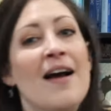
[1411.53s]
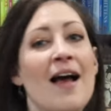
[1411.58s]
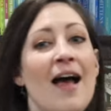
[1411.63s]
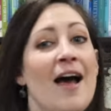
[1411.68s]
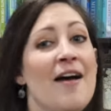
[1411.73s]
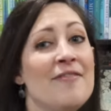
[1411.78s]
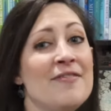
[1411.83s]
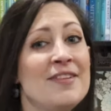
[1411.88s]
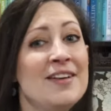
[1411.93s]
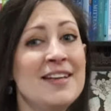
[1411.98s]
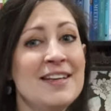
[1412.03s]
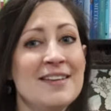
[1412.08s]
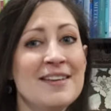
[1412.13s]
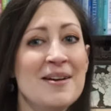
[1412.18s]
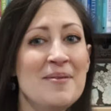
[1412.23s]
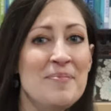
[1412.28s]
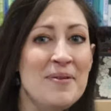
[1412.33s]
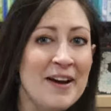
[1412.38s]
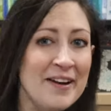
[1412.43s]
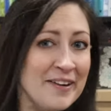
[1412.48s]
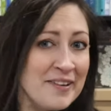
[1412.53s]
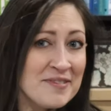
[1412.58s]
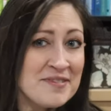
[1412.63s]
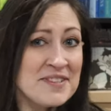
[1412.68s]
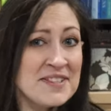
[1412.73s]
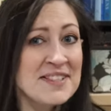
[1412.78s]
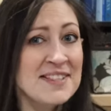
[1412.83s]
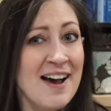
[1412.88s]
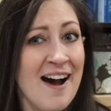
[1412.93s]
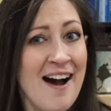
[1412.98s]
have knit a pair of
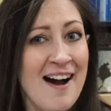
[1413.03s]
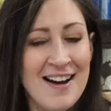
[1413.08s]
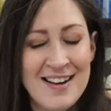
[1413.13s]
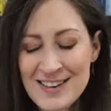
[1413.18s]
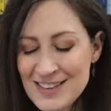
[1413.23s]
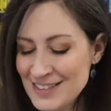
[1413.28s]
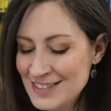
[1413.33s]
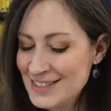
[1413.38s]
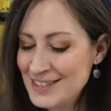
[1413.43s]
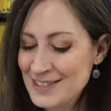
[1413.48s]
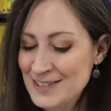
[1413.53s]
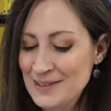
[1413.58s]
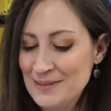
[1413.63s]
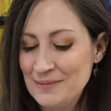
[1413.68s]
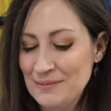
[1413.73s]
socks